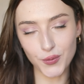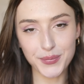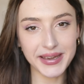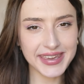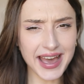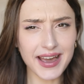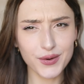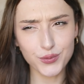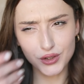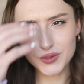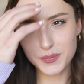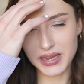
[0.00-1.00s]
But yeah, it
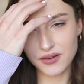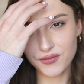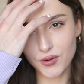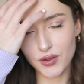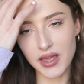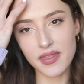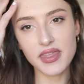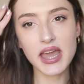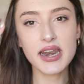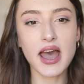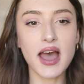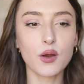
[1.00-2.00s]
was painful. And
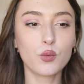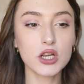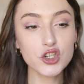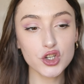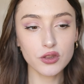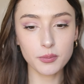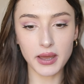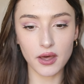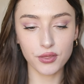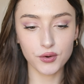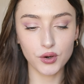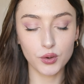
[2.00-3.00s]
then I went to the
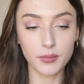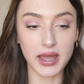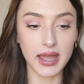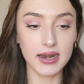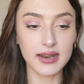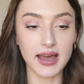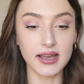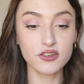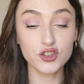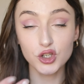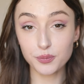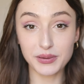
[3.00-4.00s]
bathroom and I
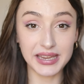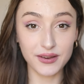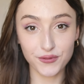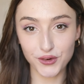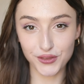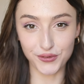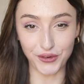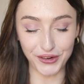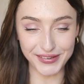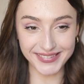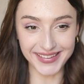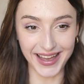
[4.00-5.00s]
started peeing for the
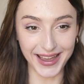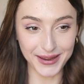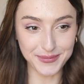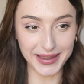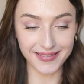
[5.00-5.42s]
first time,